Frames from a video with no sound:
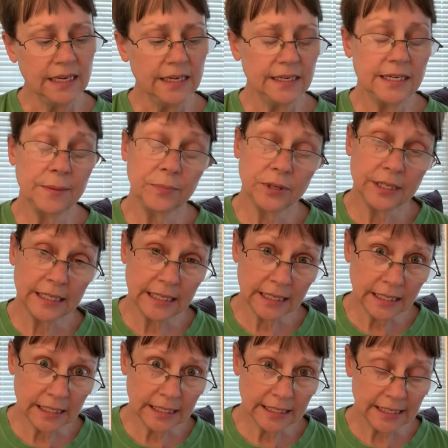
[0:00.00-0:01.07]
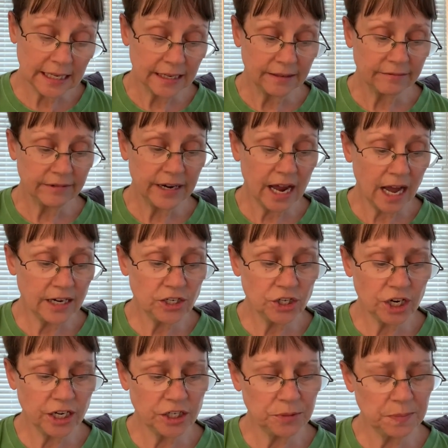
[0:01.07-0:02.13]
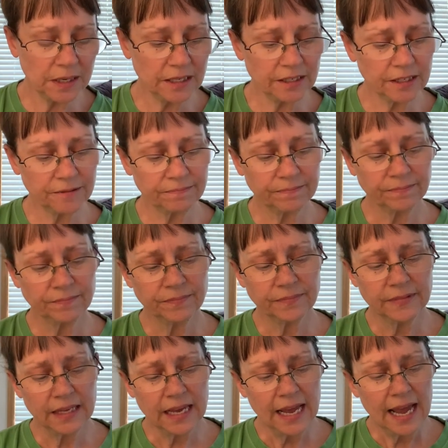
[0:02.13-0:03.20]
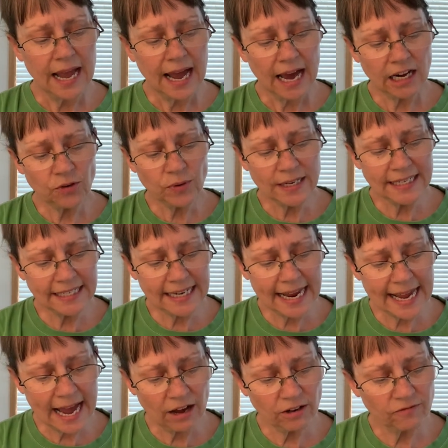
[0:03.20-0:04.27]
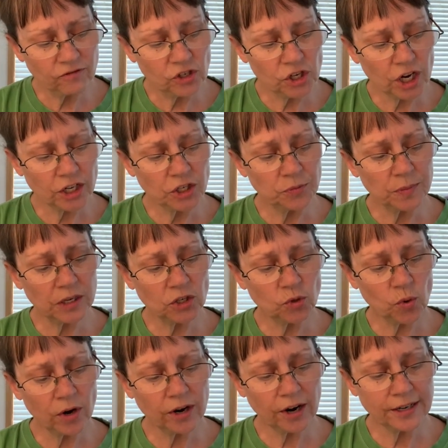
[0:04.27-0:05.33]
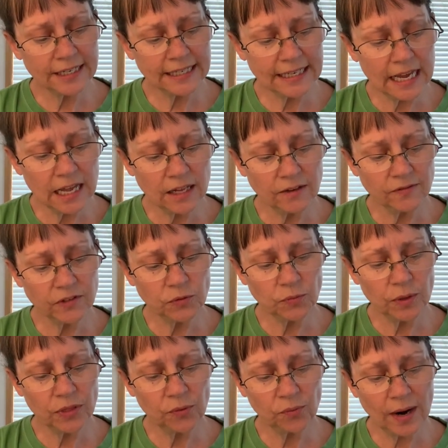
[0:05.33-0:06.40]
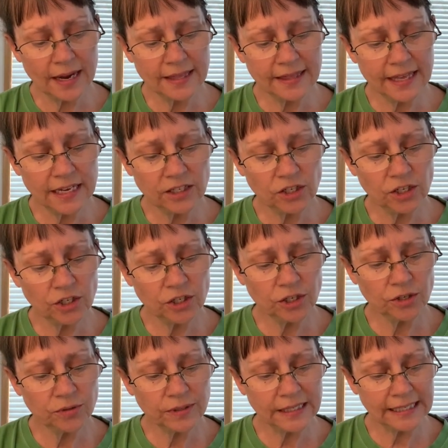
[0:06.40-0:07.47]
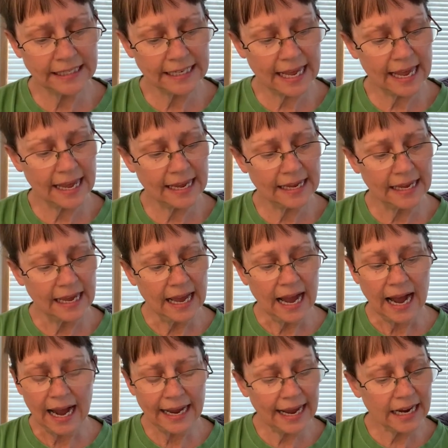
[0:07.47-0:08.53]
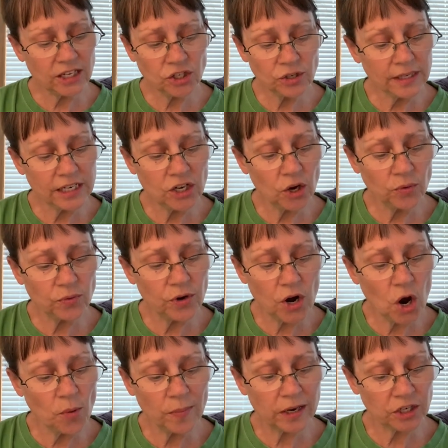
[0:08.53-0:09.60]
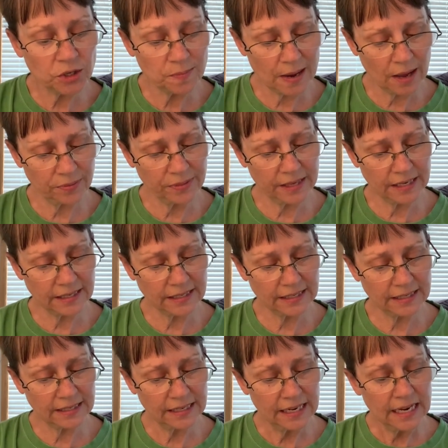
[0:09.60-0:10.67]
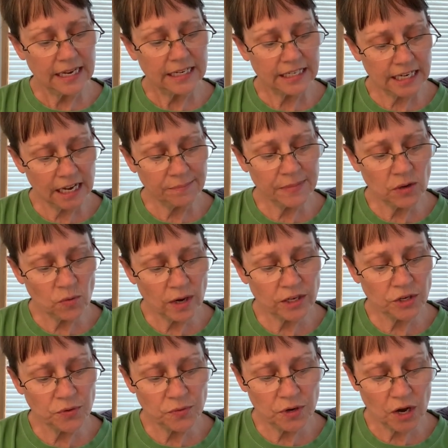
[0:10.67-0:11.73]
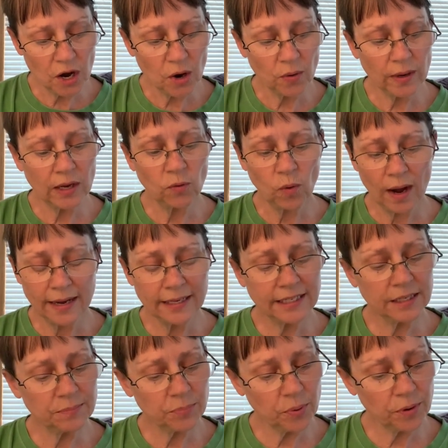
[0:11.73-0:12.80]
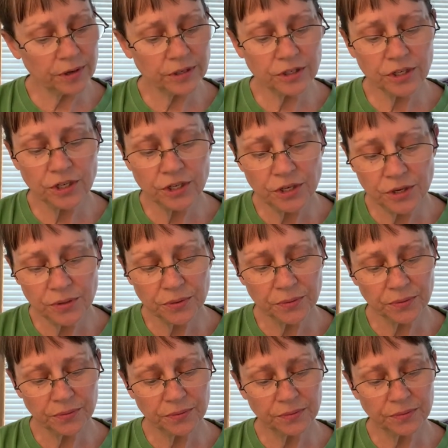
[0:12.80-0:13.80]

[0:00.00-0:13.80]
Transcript: Number six, non-judgment. How do we stay out of judgment toward ourselves when the right thing to do is say, I actually don't know much about this. Tell me what you know and why it's important to you.